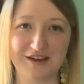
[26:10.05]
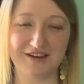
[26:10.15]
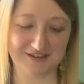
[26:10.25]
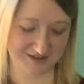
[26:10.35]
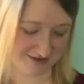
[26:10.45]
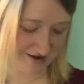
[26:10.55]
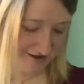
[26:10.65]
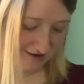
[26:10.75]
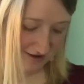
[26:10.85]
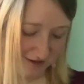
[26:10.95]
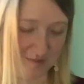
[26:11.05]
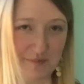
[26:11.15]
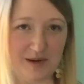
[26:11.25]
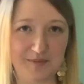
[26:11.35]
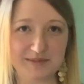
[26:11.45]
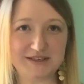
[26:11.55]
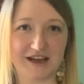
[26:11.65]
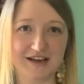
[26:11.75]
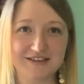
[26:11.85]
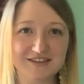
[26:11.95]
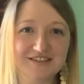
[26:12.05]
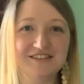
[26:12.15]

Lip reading: is the bump date.